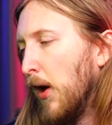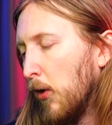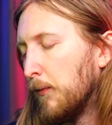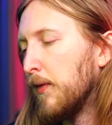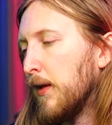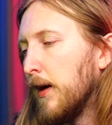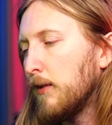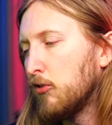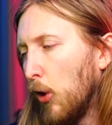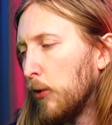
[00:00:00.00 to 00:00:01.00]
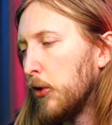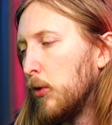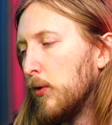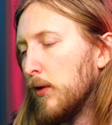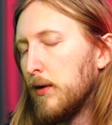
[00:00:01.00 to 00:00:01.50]
no, I told
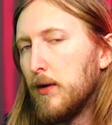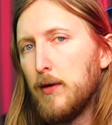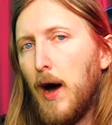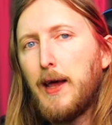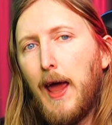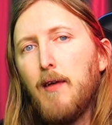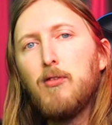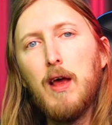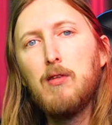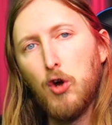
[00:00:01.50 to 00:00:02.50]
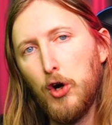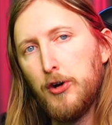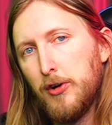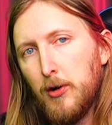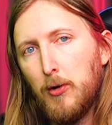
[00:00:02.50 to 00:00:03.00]
you I can say
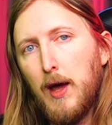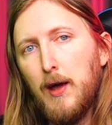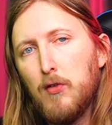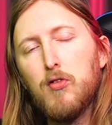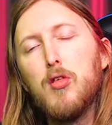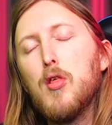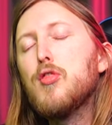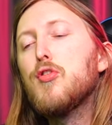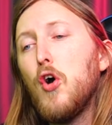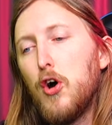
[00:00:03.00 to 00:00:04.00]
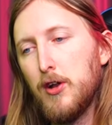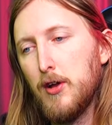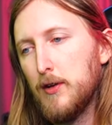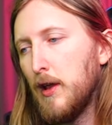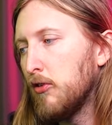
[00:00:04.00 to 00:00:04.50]
third. Okay, it's
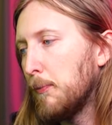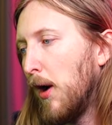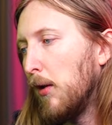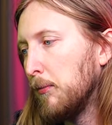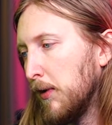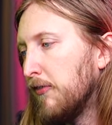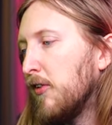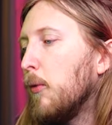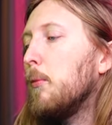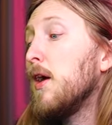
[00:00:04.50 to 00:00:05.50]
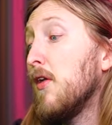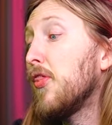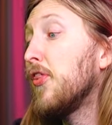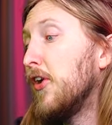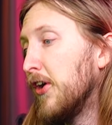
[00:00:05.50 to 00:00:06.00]
third that's a problem, if it will be a
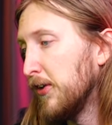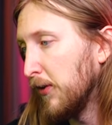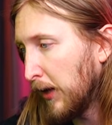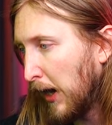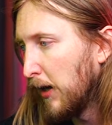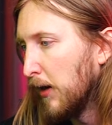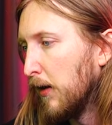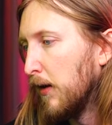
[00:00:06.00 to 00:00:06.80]
third, okay?